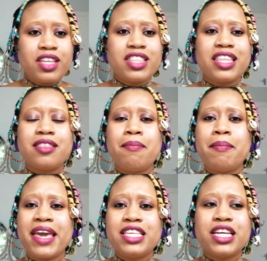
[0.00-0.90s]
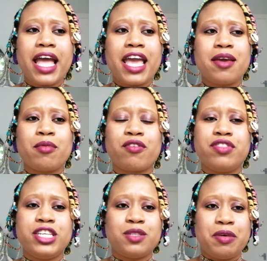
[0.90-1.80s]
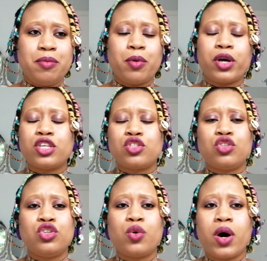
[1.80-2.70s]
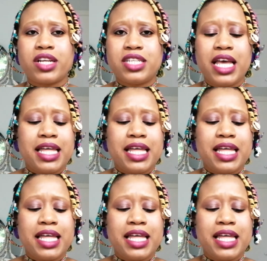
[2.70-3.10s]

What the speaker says: that the major aim of these people is to do what?